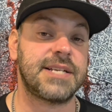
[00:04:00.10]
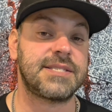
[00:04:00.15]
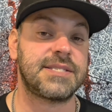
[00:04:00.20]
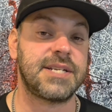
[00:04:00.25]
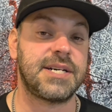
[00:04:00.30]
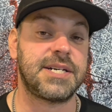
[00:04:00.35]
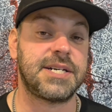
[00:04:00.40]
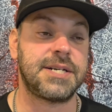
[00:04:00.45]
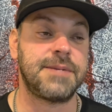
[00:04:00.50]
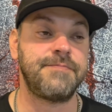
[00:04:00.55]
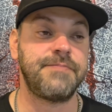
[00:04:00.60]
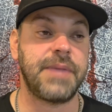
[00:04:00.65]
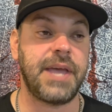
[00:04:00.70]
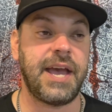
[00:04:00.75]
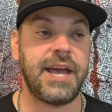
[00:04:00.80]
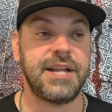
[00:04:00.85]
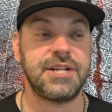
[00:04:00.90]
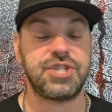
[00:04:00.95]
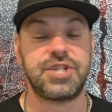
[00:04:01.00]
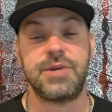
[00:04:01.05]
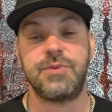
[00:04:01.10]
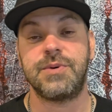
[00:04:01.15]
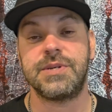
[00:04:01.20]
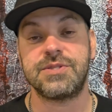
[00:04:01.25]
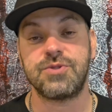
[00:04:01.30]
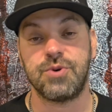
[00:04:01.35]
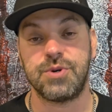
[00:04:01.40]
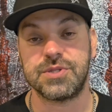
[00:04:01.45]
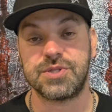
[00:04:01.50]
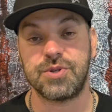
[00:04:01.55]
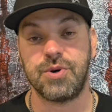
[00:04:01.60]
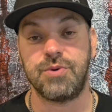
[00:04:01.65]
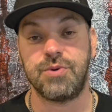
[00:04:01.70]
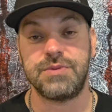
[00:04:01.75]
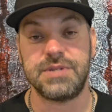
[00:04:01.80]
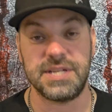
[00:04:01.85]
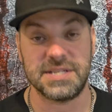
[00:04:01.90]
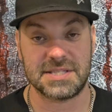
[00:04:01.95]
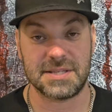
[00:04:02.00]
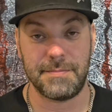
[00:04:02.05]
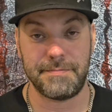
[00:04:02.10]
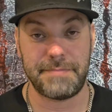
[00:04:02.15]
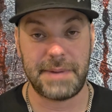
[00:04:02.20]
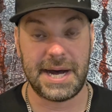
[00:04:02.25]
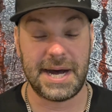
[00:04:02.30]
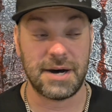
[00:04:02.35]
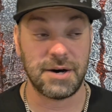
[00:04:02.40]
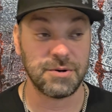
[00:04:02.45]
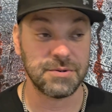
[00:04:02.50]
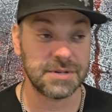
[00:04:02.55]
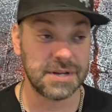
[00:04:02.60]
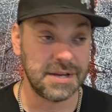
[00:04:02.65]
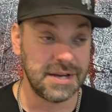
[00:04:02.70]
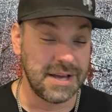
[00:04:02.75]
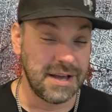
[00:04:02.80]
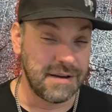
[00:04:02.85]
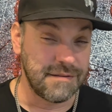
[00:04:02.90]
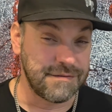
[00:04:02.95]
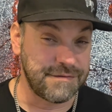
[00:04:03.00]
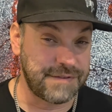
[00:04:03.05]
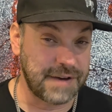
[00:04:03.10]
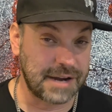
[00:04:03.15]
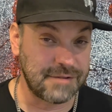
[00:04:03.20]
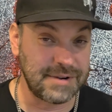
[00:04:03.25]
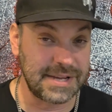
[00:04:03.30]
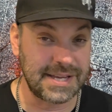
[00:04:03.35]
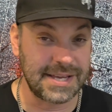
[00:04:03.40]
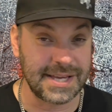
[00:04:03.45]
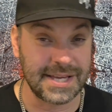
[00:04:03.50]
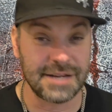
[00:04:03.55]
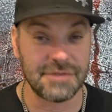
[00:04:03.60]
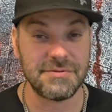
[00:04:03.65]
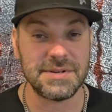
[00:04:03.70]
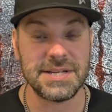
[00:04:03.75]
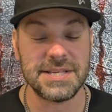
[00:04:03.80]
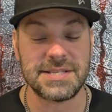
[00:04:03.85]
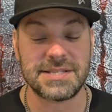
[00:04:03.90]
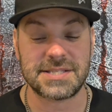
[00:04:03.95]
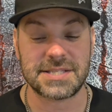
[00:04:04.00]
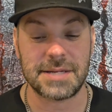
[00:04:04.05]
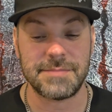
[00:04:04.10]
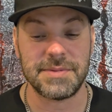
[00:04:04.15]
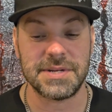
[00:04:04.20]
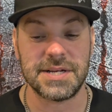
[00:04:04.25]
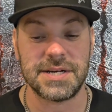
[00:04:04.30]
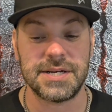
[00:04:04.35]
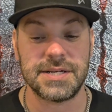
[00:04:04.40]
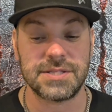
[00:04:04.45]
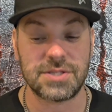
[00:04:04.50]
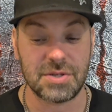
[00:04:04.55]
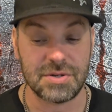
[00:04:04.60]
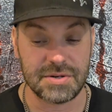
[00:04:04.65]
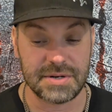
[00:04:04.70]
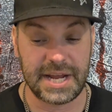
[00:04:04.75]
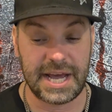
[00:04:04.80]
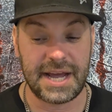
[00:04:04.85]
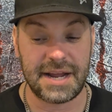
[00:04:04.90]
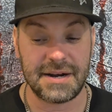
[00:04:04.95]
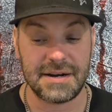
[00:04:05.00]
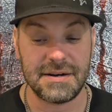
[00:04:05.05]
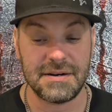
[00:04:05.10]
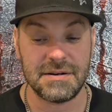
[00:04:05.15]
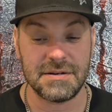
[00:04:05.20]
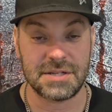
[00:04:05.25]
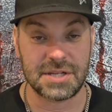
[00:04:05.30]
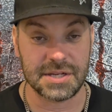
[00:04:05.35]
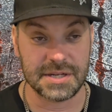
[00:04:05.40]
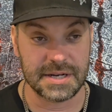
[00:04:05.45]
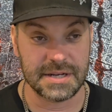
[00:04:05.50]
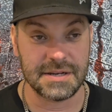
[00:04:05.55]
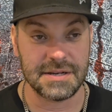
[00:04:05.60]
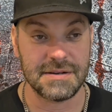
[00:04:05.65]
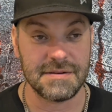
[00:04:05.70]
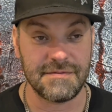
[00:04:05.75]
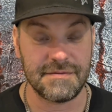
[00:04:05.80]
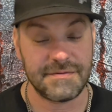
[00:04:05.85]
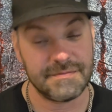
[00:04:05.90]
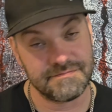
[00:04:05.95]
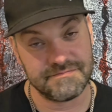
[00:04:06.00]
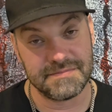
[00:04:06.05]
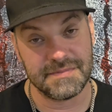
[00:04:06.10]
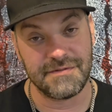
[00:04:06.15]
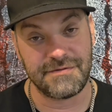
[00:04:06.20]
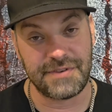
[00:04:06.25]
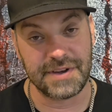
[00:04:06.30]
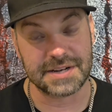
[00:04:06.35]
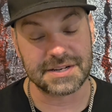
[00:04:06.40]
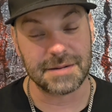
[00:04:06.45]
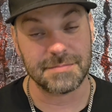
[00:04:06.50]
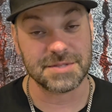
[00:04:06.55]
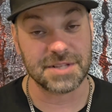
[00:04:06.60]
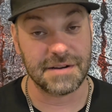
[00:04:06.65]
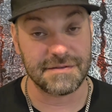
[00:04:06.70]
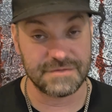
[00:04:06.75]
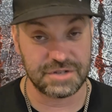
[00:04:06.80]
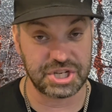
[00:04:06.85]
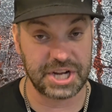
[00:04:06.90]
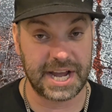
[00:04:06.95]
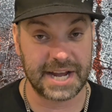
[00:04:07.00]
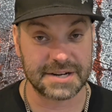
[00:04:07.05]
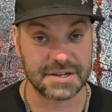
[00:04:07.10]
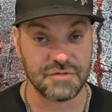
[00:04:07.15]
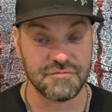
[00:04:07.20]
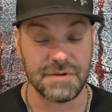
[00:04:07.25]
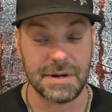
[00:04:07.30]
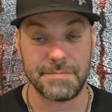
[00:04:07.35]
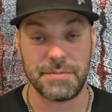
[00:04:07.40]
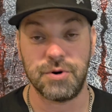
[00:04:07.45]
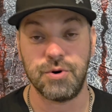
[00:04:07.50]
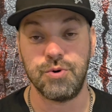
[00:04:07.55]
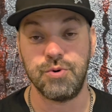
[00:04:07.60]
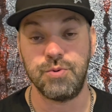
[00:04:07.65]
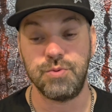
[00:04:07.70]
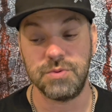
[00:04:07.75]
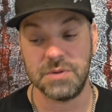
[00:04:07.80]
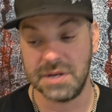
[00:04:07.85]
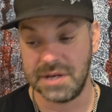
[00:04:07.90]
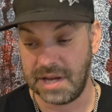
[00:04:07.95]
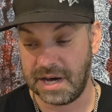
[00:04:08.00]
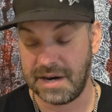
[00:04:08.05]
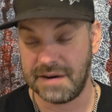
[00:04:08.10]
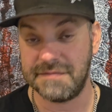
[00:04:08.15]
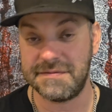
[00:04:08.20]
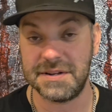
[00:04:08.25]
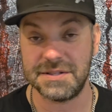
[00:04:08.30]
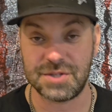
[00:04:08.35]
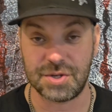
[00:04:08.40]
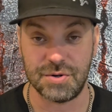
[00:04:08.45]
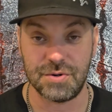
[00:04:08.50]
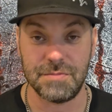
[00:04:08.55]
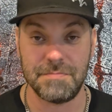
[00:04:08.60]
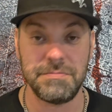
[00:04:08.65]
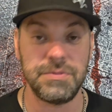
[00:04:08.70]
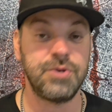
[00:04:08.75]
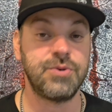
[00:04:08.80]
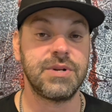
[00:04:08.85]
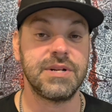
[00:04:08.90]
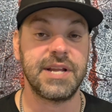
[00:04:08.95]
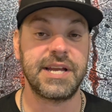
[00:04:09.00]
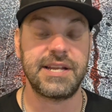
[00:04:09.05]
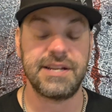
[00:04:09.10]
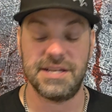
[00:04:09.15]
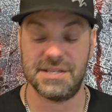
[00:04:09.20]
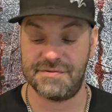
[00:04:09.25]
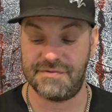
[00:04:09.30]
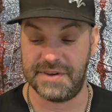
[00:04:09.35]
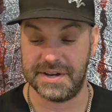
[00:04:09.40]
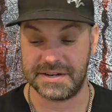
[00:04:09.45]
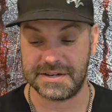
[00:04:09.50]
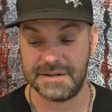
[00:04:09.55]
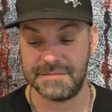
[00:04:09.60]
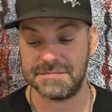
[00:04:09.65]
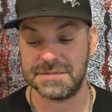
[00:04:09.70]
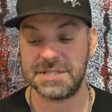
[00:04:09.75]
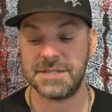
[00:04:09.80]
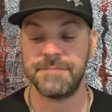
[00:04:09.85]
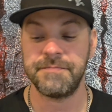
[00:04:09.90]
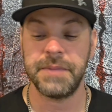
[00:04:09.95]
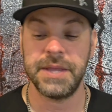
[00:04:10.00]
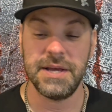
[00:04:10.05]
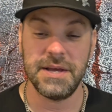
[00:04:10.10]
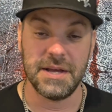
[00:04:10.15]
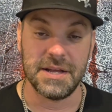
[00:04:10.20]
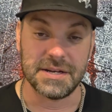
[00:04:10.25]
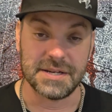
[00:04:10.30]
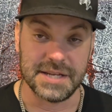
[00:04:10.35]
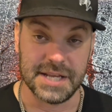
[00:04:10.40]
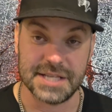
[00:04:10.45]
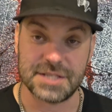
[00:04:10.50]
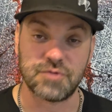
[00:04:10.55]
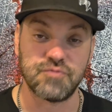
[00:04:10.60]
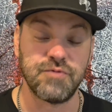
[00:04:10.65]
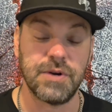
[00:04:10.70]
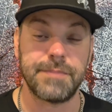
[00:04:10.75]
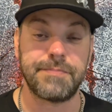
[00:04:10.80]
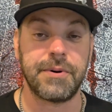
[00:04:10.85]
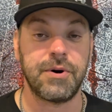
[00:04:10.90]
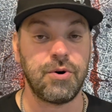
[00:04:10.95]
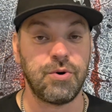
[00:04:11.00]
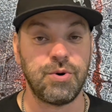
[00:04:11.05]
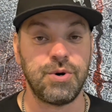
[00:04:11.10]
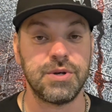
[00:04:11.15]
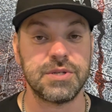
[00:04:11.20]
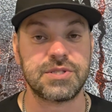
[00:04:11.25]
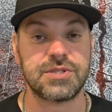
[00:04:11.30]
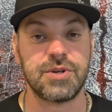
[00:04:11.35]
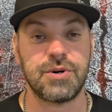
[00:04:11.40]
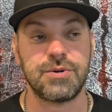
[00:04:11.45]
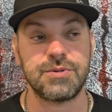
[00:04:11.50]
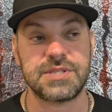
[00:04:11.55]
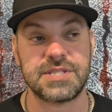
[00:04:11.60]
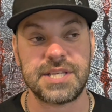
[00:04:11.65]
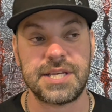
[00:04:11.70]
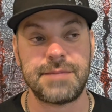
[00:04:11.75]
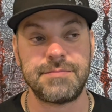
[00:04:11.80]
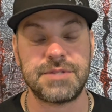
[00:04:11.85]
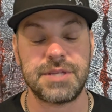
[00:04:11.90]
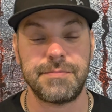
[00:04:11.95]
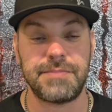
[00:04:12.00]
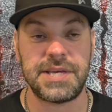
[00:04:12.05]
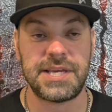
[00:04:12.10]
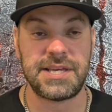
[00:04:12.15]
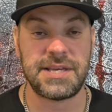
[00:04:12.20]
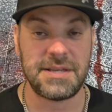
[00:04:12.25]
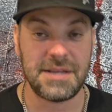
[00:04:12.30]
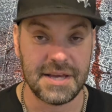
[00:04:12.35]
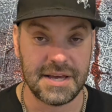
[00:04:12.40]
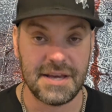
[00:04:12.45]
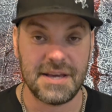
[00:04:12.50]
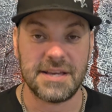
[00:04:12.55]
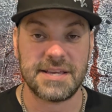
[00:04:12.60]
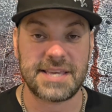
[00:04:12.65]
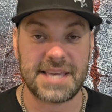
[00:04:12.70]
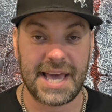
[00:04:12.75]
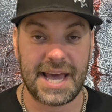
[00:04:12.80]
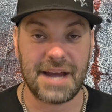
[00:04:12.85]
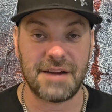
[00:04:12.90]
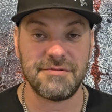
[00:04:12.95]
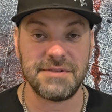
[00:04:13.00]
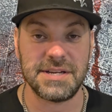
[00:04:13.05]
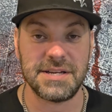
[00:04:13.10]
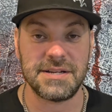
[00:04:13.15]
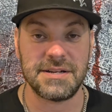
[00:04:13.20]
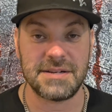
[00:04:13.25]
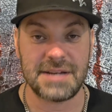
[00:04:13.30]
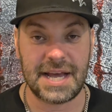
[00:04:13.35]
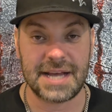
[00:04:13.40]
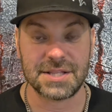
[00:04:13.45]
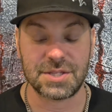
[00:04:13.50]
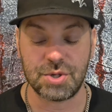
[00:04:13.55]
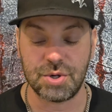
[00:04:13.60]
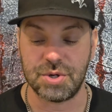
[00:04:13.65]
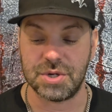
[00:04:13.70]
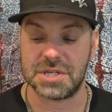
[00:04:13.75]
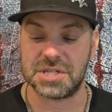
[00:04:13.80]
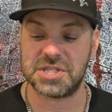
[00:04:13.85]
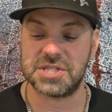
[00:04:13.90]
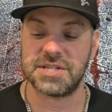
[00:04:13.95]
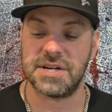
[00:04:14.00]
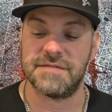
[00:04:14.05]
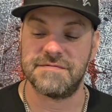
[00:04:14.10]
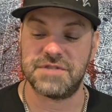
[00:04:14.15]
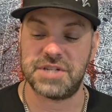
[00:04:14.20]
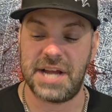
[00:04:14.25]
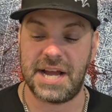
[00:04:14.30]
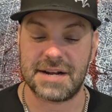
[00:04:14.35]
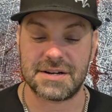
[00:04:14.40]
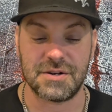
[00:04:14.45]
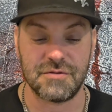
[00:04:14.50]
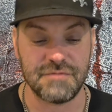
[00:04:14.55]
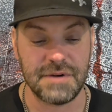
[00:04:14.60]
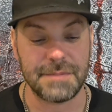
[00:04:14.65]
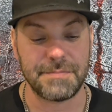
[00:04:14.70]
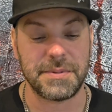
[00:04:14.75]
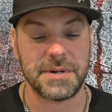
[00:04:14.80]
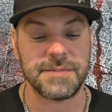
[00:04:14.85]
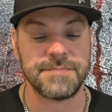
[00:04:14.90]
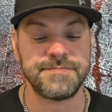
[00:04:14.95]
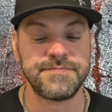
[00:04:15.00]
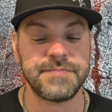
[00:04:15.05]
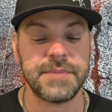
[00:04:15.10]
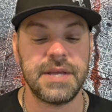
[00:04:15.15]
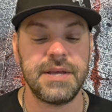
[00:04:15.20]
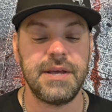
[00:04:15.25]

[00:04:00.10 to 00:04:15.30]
next to her, and she was also disemboweled. Very eerily similar to the victims of Jack the Ripper, who loved to mutilate his victims. This Ripper also seemed to be carrying that torch of Jack the Ripper.